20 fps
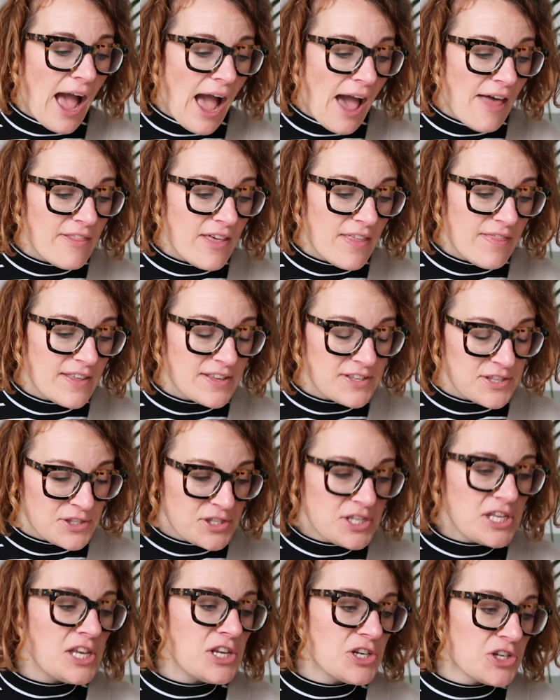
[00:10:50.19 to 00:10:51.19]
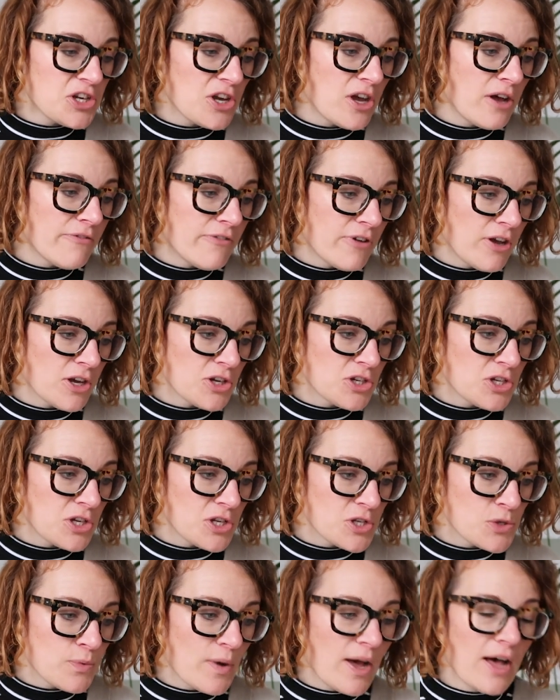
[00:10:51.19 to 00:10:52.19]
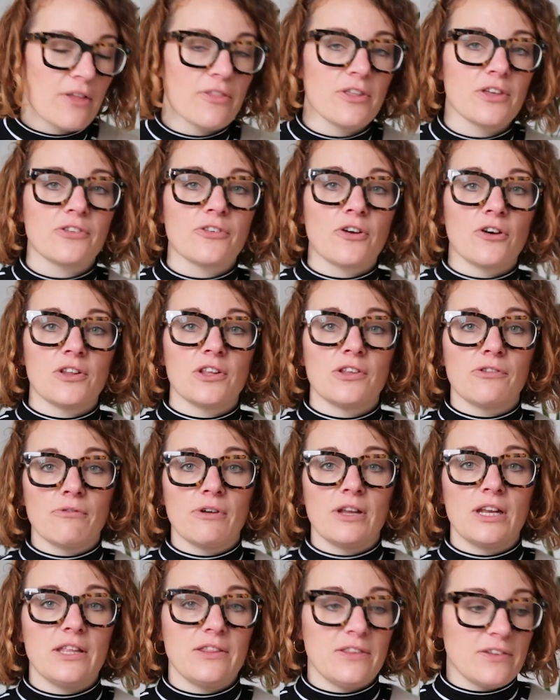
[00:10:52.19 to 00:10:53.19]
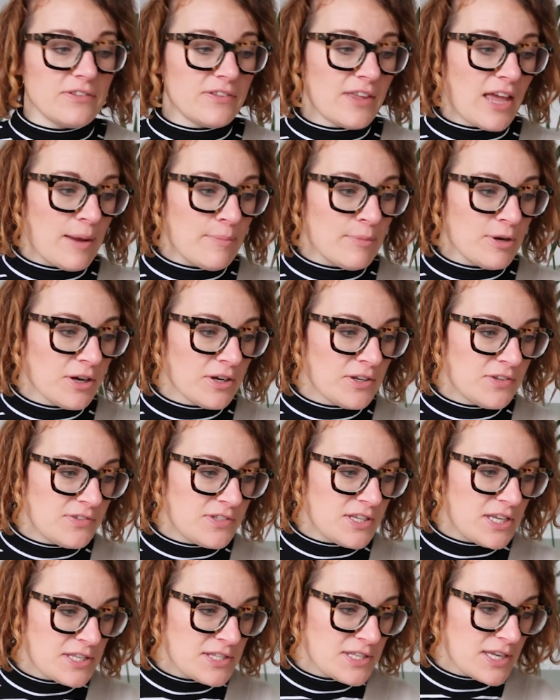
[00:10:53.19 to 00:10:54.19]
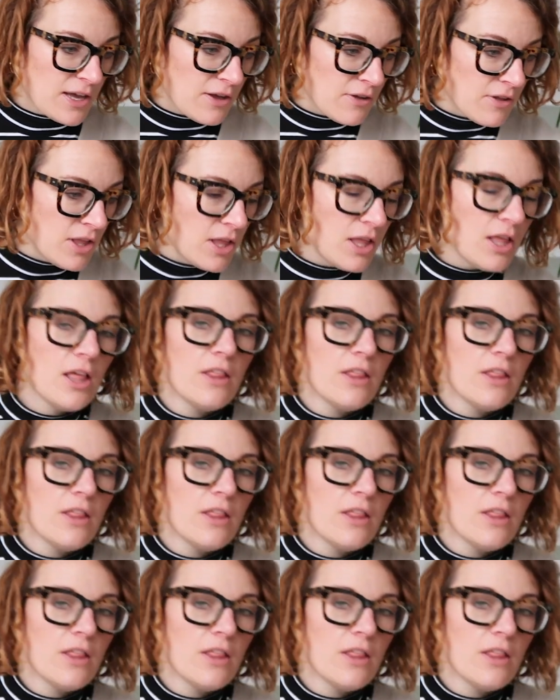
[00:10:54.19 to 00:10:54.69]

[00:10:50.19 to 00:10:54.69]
and then there's a t-shirt version as well that's got this really the same nice detail.